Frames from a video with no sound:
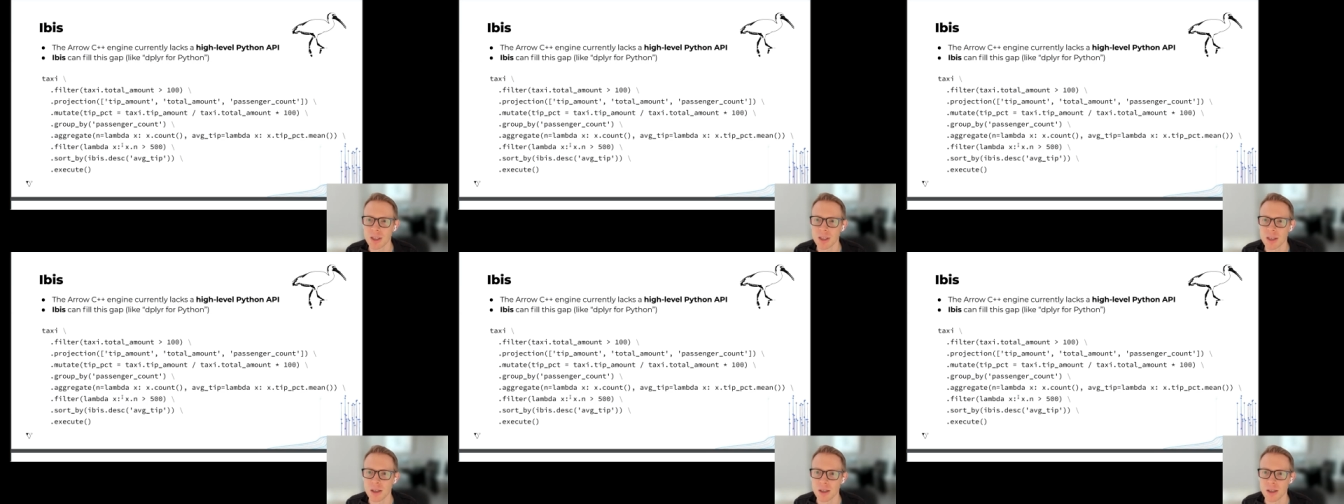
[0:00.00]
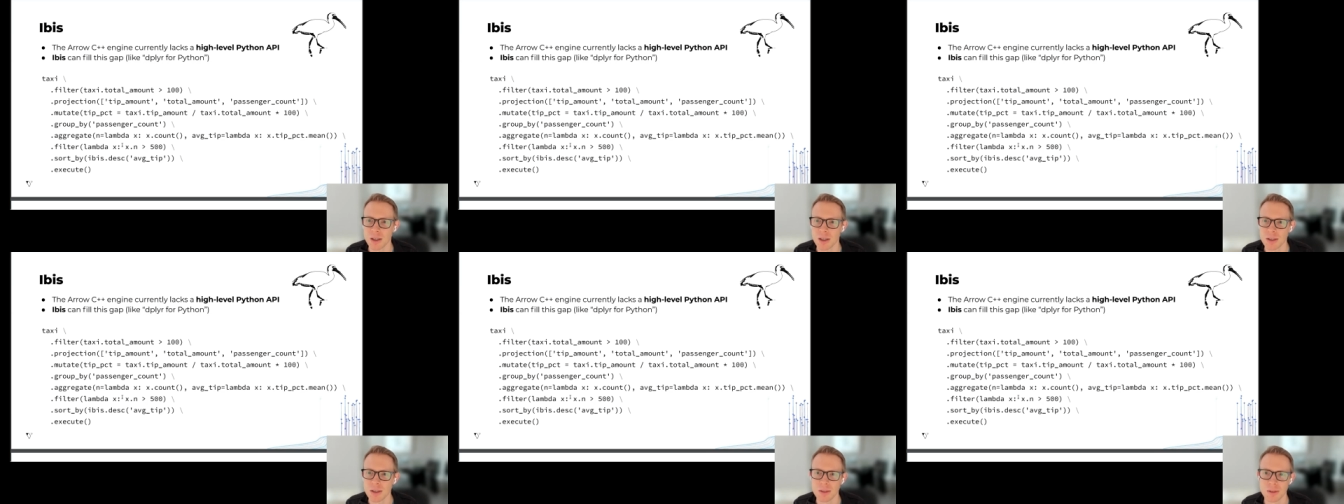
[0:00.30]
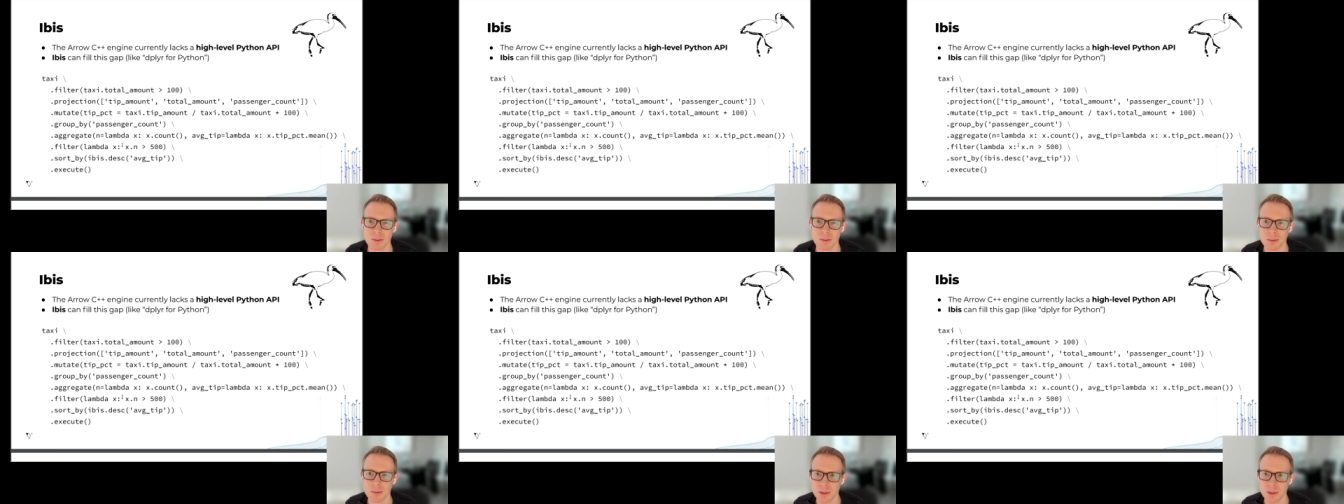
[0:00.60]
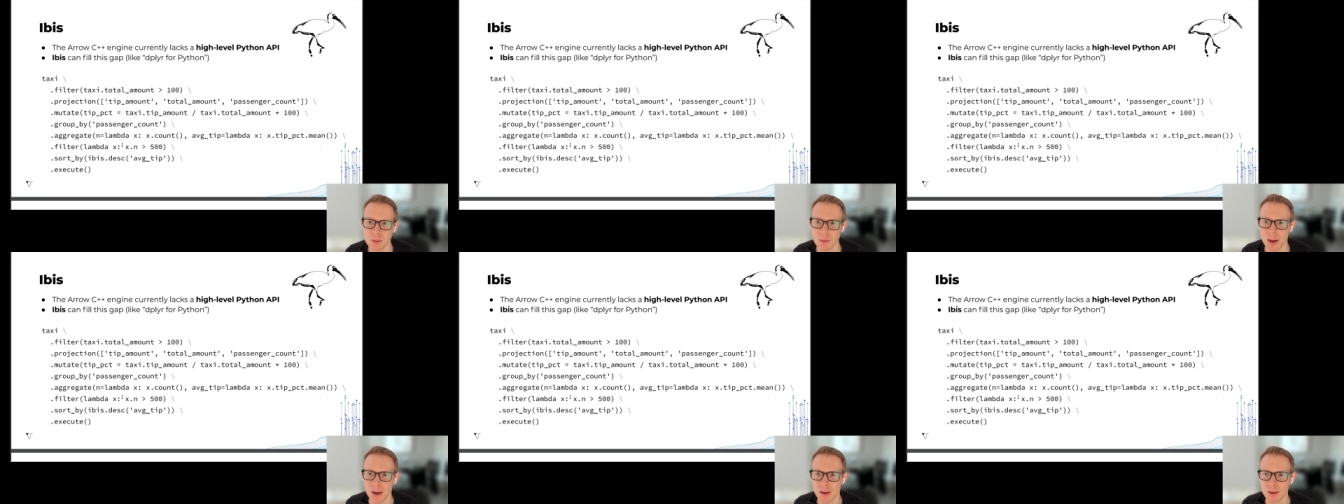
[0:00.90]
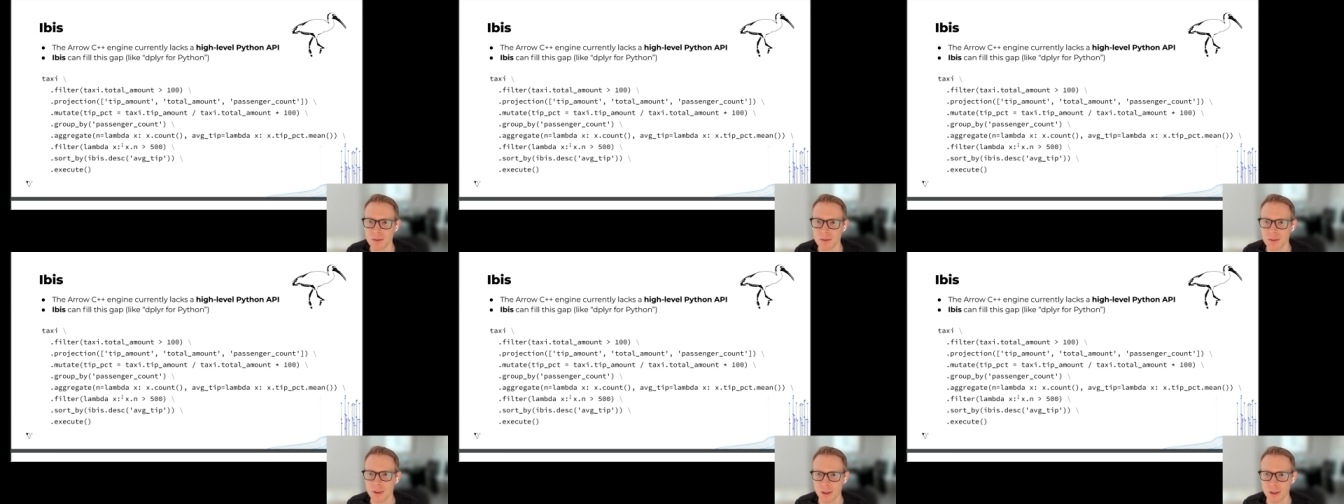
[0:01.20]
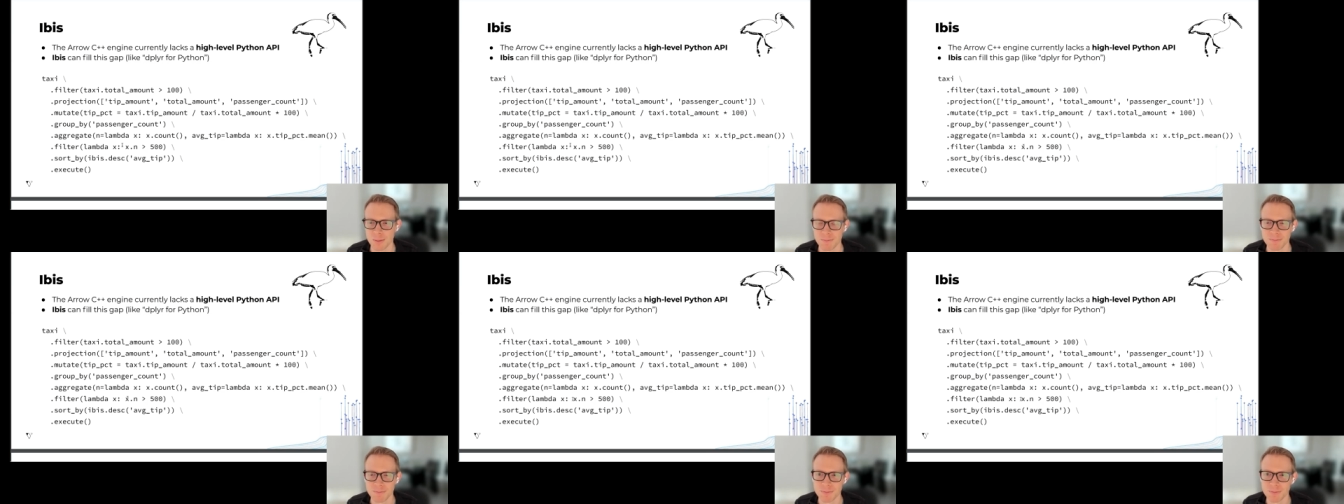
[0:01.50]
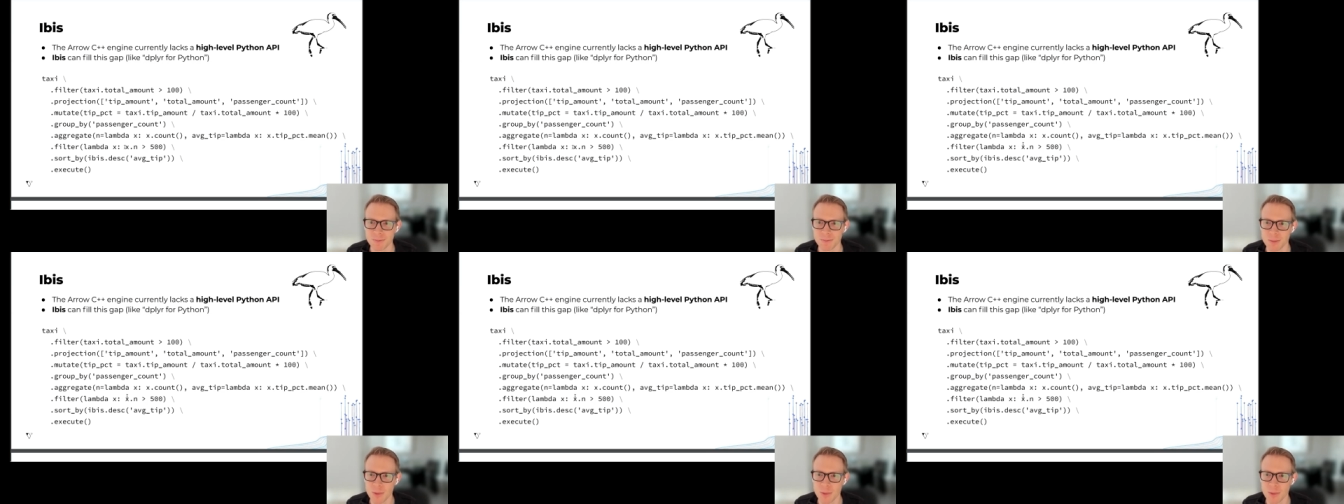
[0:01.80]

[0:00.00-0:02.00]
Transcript: uh, some kind of um,